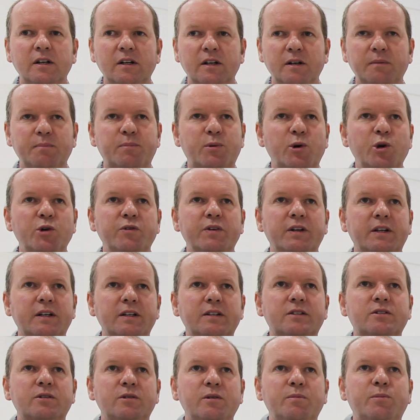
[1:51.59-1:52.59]
improving
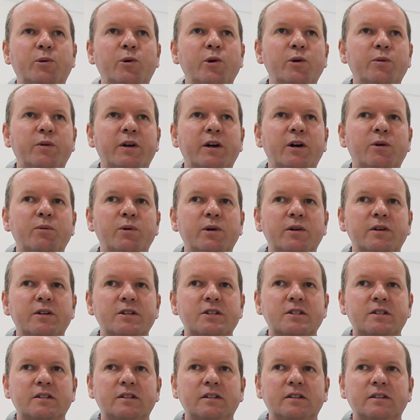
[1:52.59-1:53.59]
it to a point now where
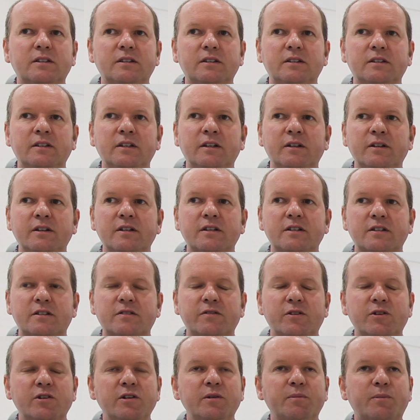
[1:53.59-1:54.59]
it's, you know, it's
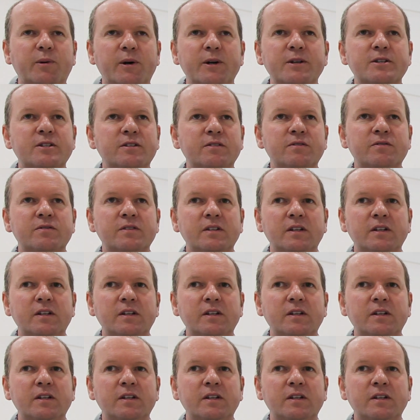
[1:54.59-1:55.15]
very impressive.